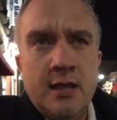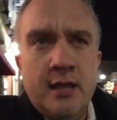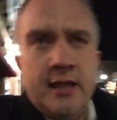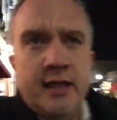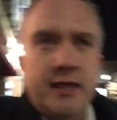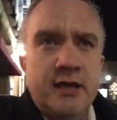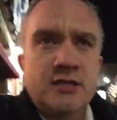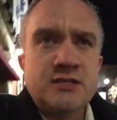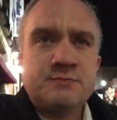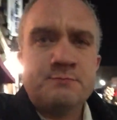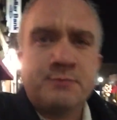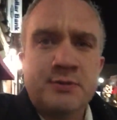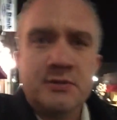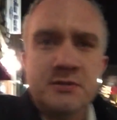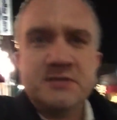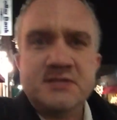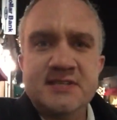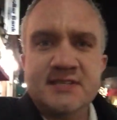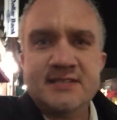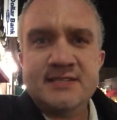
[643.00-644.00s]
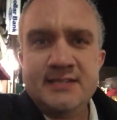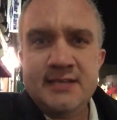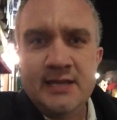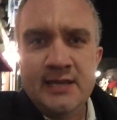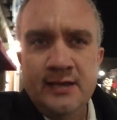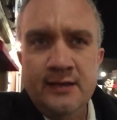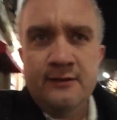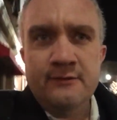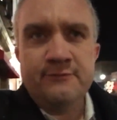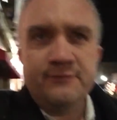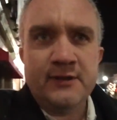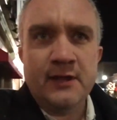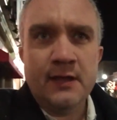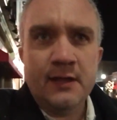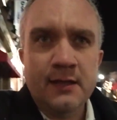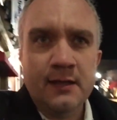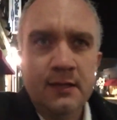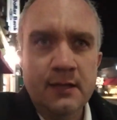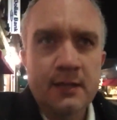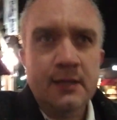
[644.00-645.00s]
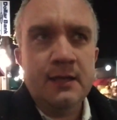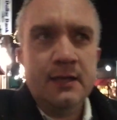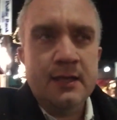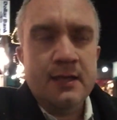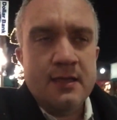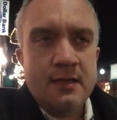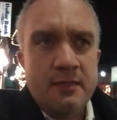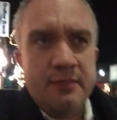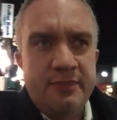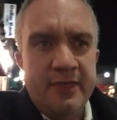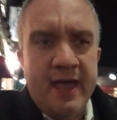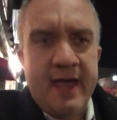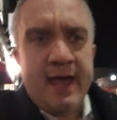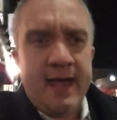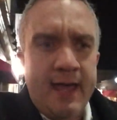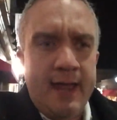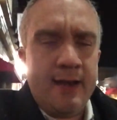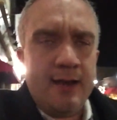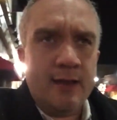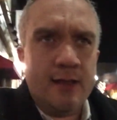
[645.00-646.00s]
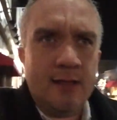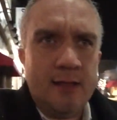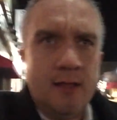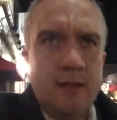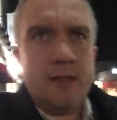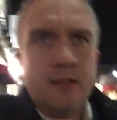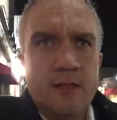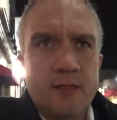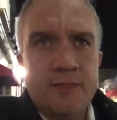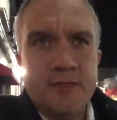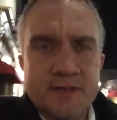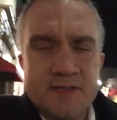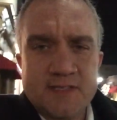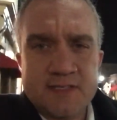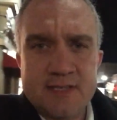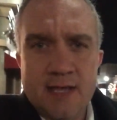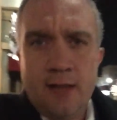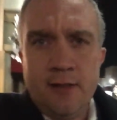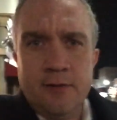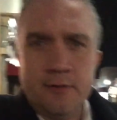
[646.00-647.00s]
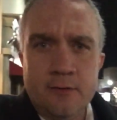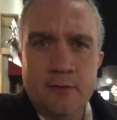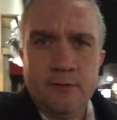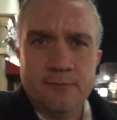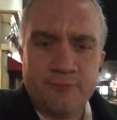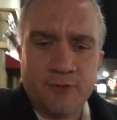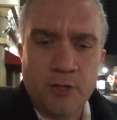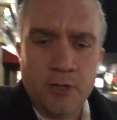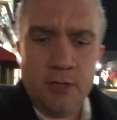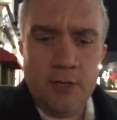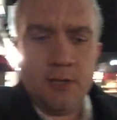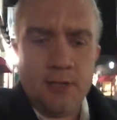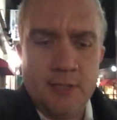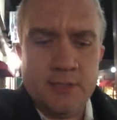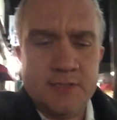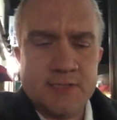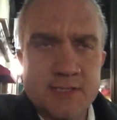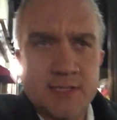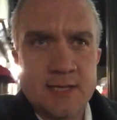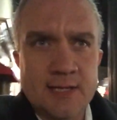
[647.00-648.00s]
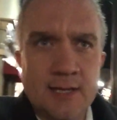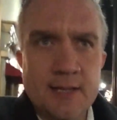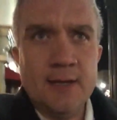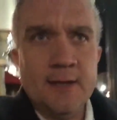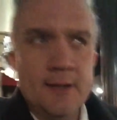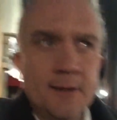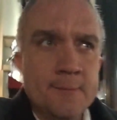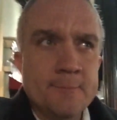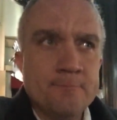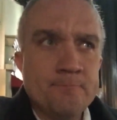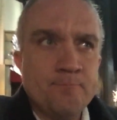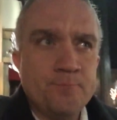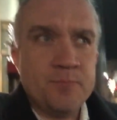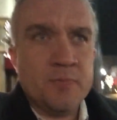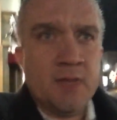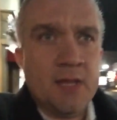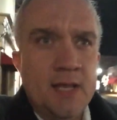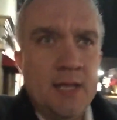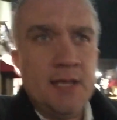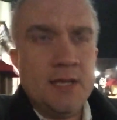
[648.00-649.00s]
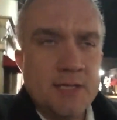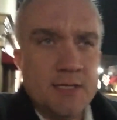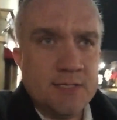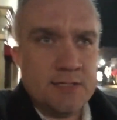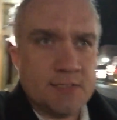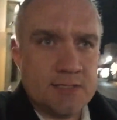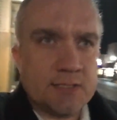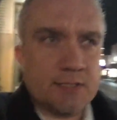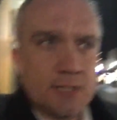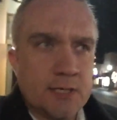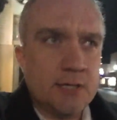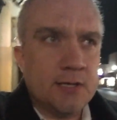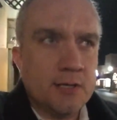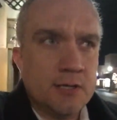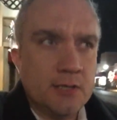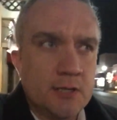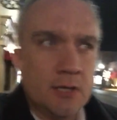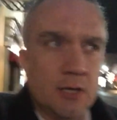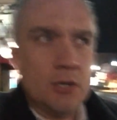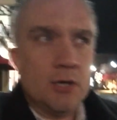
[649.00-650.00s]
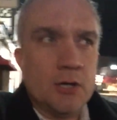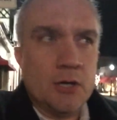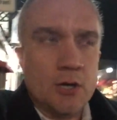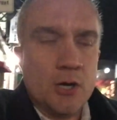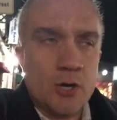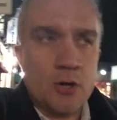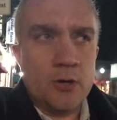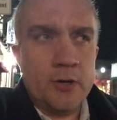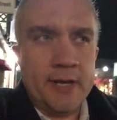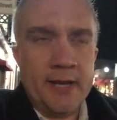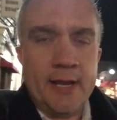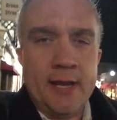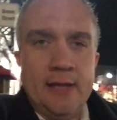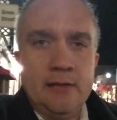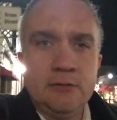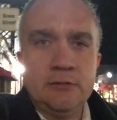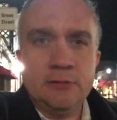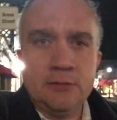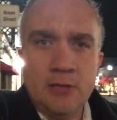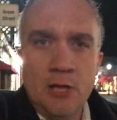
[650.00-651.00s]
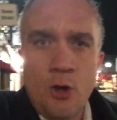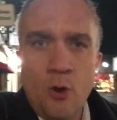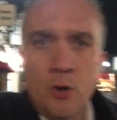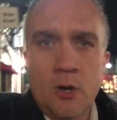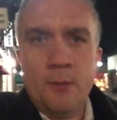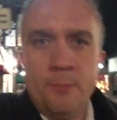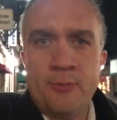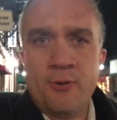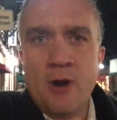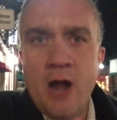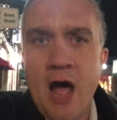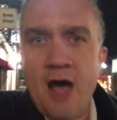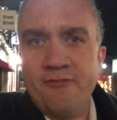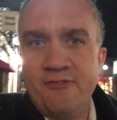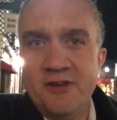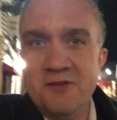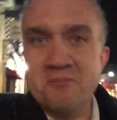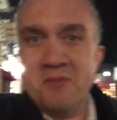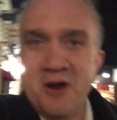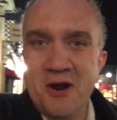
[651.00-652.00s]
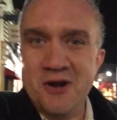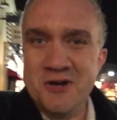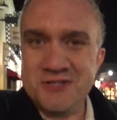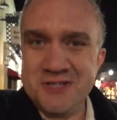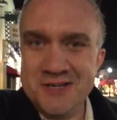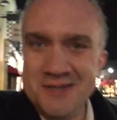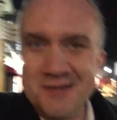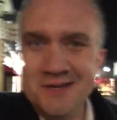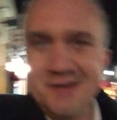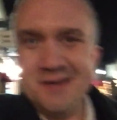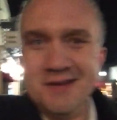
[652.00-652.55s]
it is perceived that the seller of goods is earning a lower profit margin